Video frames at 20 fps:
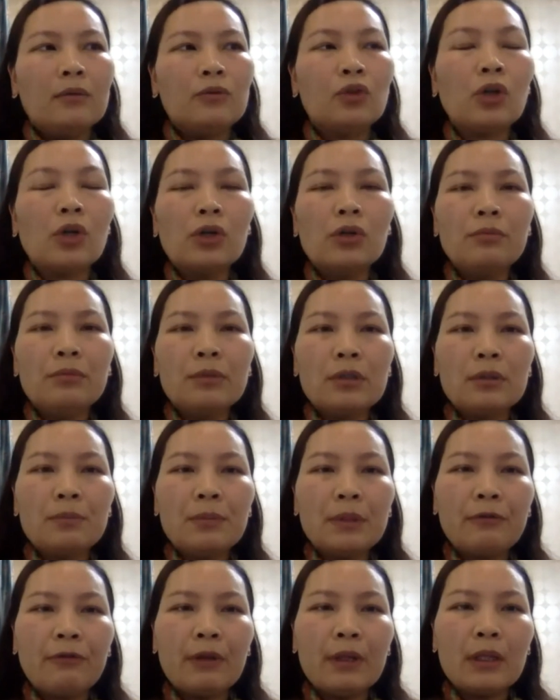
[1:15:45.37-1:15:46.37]
terms
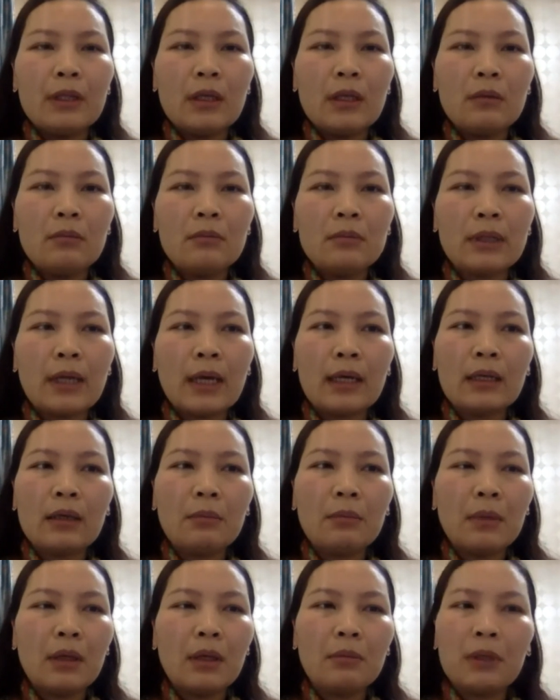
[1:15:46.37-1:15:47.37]
between them, like
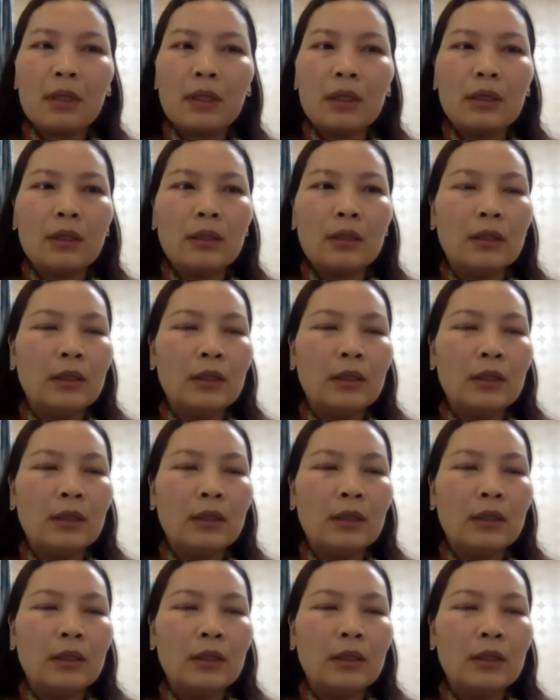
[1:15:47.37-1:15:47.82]
maybe